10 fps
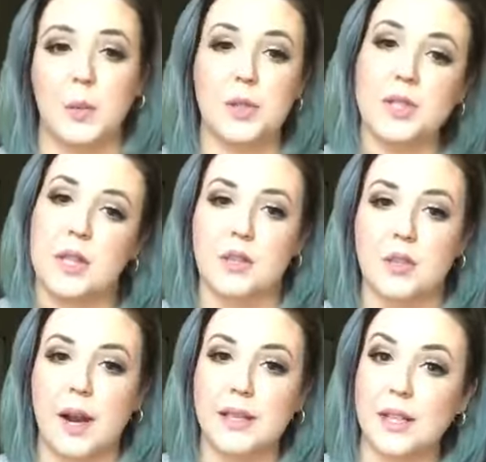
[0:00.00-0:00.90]
which sales
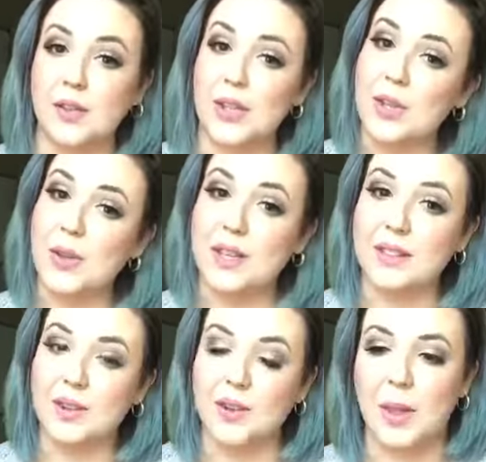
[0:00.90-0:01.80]
track tier that you
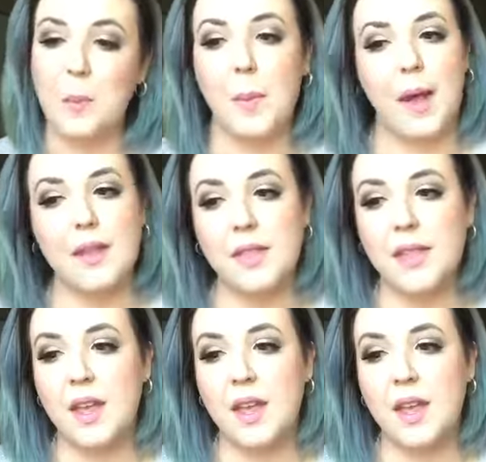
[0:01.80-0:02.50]
hit during that month.